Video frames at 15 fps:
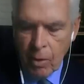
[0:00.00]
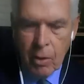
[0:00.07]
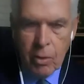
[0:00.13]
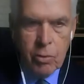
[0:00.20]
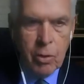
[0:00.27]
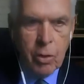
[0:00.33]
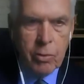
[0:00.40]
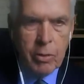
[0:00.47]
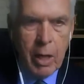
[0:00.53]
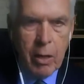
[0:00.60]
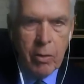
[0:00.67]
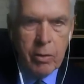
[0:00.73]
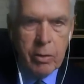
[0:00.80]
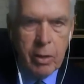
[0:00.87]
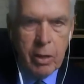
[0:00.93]

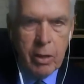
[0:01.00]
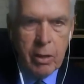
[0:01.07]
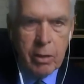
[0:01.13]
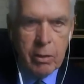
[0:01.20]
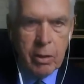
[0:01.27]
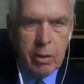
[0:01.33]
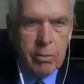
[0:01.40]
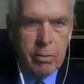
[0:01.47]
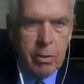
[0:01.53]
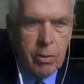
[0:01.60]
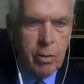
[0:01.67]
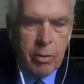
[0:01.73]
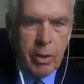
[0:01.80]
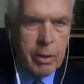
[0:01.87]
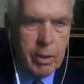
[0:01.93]
guaranteeing that,
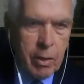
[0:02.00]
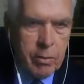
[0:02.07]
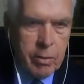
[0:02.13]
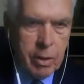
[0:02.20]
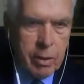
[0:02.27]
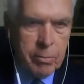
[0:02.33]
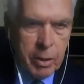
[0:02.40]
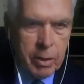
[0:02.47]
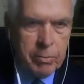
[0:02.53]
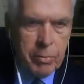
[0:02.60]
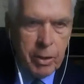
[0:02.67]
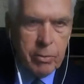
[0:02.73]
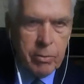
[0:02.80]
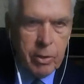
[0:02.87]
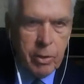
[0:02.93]
not guaranteeing,
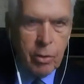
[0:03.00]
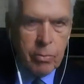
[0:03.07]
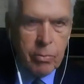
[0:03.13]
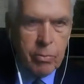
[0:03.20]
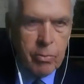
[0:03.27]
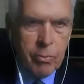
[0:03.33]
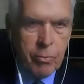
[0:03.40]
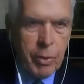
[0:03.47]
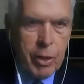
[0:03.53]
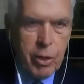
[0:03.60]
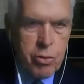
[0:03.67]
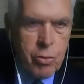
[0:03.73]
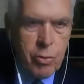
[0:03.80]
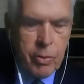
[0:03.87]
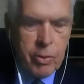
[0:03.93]
but
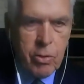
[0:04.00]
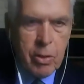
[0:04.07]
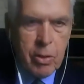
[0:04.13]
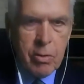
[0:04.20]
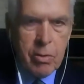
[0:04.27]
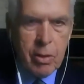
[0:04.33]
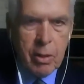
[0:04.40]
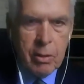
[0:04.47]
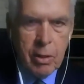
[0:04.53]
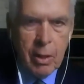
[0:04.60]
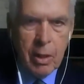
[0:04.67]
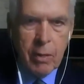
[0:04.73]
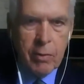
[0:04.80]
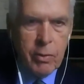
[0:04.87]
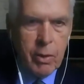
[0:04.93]
reassurances that
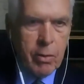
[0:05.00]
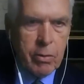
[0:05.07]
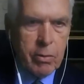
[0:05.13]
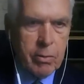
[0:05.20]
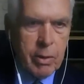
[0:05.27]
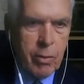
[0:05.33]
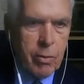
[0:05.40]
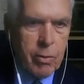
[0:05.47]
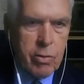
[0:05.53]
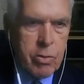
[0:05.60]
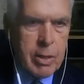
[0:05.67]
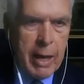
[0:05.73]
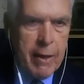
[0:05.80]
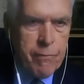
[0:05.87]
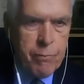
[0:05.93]
there are
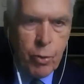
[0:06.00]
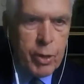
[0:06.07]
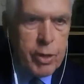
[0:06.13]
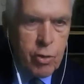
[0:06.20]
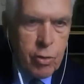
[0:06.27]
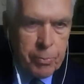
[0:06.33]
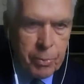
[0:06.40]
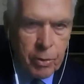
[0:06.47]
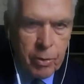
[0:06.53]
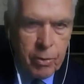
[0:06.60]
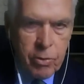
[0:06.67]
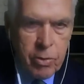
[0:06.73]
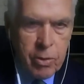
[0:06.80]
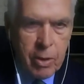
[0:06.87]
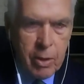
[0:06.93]
safe
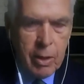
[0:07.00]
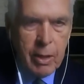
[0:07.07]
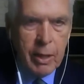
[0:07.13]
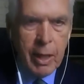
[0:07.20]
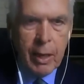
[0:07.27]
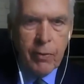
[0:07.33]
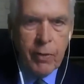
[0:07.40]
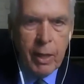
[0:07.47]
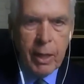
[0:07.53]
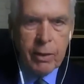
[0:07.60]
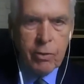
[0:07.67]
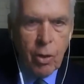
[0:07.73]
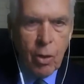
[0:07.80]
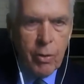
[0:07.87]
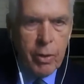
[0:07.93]
principles, and then
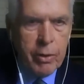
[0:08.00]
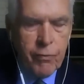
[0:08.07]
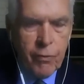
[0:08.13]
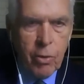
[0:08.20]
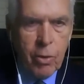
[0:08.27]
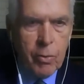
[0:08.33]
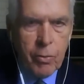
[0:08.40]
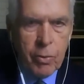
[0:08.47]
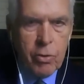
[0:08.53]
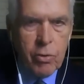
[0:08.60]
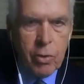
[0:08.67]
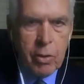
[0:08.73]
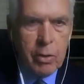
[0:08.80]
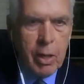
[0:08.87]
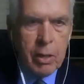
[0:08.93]
going forward, so
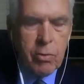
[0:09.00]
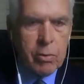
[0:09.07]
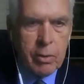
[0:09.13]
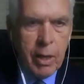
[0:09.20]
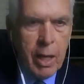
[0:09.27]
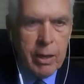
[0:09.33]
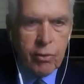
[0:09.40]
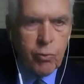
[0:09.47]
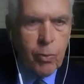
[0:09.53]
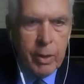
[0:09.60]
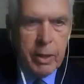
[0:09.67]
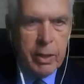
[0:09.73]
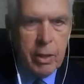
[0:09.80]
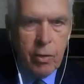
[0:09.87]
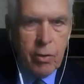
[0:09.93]
it doesn't take
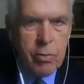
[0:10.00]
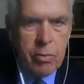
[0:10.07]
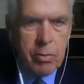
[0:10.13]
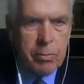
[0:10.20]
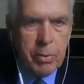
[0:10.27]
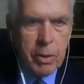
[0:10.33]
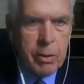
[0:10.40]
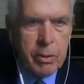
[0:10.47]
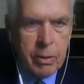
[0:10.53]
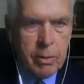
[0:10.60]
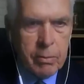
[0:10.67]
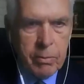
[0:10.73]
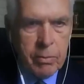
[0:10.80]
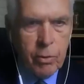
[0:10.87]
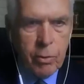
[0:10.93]
20 years to build a
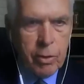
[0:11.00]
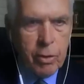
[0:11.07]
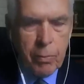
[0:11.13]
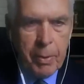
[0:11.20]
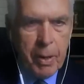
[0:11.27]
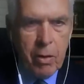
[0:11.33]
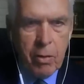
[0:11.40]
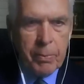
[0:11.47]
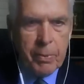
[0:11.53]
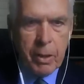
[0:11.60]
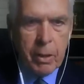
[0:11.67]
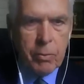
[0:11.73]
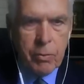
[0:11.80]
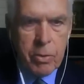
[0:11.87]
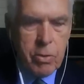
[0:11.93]
nuclear power
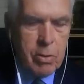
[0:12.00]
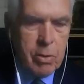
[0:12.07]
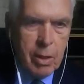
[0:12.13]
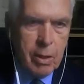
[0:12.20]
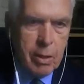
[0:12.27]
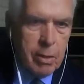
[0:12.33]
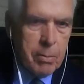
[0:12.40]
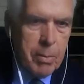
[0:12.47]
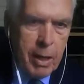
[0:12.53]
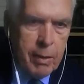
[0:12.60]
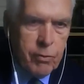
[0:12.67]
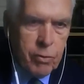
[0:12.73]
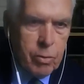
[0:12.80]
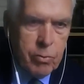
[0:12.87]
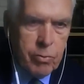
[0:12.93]
plant, which, in my
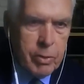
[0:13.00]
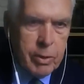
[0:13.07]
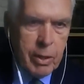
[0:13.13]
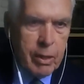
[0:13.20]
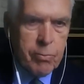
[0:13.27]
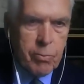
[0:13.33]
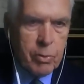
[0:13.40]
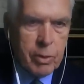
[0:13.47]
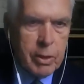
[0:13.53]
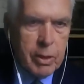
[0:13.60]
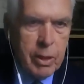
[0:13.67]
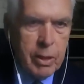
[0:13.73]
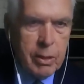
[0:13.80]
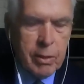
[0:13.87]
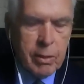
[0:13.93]
view, we desperately
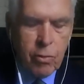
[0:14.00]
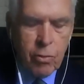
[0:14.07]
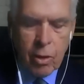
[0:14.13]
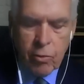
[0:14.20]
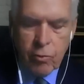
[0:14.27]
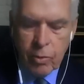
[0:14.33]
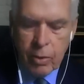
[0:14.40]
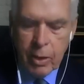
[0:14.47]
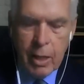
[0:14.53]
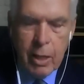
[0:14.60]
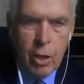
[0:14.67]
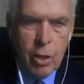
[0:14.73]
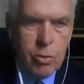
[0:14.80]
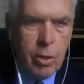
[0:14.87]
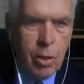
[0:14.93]
need in this country. Mm-hmm.
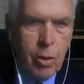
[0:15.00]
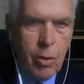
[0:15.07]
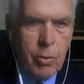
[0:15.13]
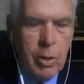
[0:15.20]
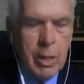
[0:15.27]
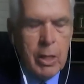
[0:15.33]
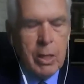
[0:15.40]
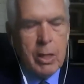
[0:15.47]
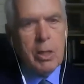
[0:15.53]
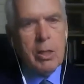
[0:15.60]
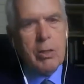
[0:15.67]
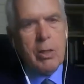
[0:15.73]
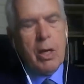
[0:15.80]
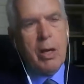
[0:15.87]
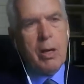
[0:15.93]

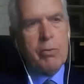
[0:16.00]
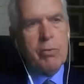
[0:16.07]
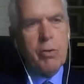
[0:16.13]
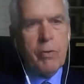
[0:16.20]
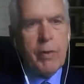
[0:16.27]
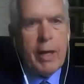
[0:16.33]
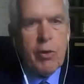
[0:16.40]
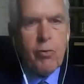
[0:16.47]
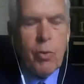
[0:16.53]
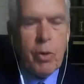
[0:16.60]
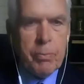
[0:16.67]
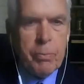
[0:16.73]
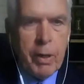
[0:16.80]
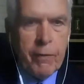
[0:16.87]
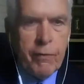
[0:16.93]
So that's
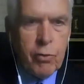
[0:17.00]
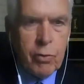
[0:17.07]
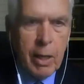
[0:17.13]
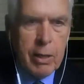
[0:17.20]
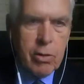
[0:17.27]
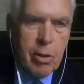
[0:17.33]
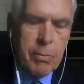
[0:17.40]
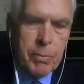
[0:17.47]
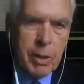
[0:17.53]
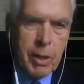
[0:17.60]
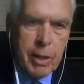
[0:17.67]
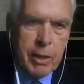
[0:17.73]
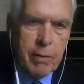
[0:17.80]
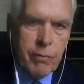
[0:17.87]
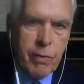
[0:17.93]
one. But if you take something
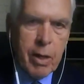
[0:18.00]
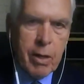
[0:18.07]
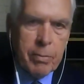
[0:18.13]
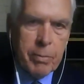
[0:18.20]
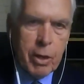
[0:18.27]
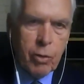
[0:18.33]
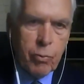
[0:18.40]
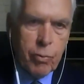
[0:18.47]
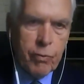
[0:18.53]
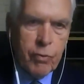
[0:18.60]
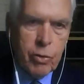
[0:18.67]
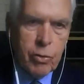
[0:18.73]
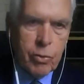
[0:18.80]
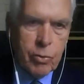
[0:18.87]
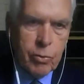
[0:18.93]
like environmental
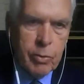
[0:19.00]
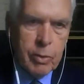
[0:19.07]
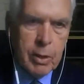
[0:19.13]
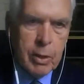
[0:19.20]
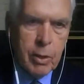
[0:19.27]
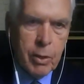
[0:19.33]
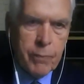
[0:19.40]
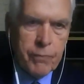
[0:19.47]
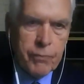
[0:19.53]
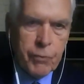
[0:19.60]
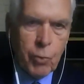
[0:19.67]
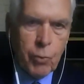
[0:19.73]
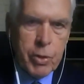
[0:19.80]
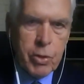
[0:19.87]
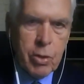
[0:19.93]
review,
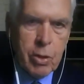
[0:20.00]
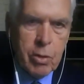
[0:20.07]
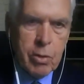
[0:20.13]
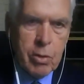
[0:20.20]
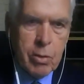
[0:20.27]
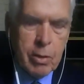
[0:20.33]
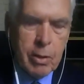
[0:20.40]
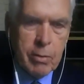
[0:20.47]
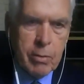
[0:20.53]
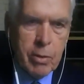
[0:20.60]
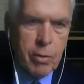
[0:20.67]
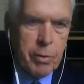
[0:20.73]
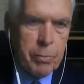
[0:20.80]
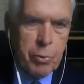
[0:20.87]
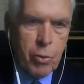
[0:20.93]
which is
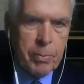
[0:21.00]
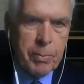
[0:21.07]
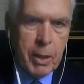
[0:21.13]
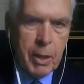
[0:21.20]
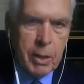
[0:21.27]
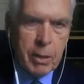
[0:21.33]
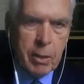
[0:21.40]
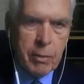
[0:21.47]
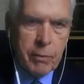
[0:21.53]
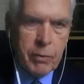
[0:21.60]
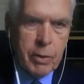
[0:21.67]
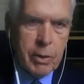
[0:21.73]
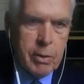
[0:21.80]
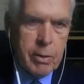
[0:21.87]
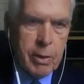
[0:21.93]
the permitting of
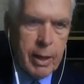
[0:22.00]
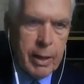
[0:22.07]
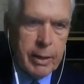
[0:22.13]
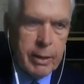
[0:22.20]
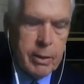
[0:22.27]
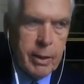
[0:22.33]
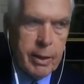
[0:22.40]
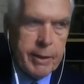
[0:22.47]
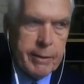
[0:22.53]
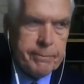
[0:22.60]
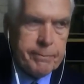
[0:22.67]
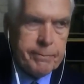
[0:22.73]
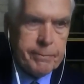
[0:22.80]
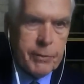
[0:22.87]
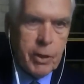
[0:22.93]
things like
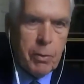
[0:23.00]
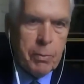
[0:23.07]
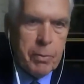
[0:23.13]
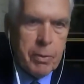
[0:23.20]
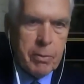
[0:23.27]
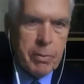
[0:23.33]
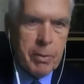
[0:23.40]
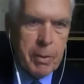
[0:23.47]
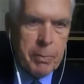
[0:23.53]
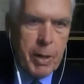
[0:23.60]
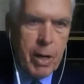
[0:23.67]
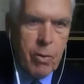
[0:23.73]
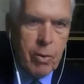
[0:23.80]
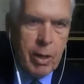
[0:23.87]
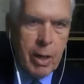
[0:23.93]

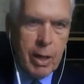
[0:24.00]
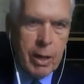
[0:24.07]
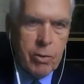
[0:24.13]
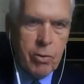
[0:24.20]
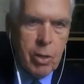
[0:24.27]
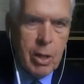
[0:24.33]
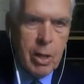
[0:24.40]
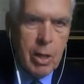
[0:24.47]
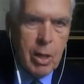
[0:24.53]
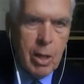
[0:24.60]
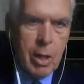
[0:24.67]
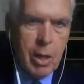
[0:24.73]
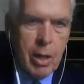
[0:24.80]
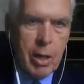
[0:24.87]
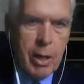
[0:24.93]
power lines,
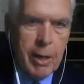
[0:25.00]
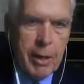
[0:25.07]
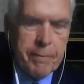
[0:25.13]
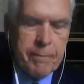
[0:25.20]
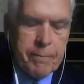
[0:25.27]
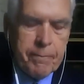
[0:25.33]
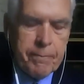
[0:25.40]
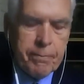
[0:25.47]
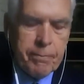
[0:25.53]
there's